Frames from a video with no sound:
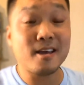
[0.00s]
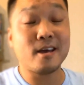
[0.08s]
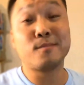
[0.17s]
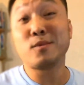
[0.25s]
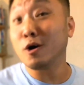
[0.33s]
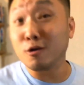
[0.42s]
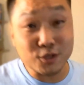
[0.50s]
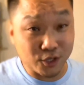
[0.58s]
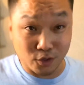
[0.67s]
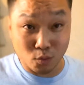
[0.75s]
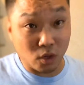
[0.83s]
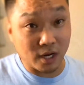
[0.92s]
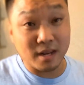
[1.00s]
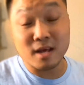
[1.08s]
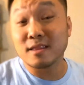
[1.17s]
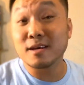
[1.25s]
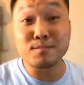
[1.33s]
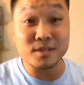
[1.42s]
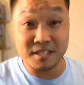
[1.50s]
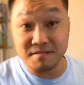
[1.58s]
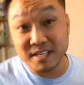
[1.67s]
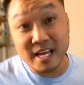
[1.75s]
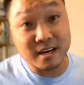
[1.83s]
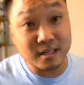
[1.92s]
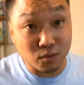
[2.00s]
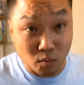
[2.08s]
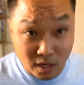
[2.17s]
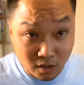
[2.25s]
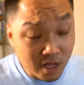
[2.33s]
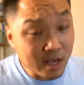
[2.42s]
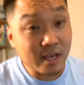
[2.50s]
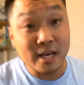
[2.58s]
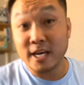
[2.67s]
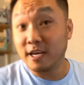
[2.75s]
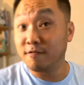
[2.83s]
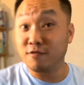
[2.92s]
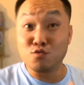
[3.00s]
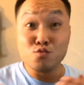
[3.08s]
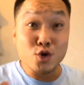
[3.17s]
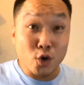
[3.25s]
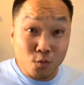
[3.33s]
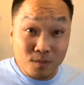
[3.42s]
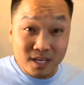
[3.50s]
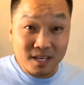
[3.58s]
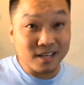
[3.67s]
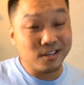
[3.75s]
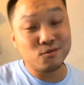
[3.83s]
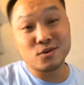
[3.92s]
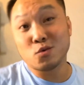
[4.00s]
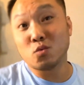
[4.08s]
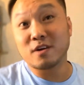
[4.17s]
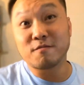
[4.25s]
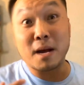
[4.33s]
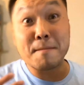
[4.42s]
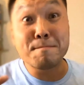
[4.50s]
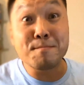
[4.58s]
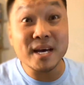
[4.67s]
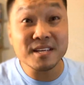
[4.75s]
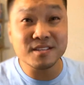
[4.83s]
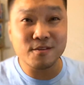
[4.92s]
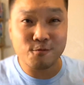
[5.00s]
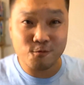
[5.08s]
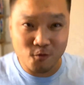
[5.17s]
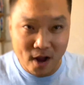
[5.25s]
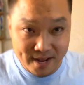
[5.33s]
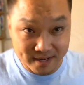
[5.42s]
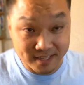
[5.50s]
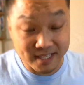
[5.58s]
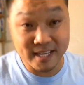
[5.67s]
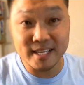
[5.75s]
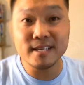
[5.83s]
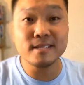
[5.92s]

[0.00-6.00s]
am also one that believes that as well. If you know me, you know one of my best friends is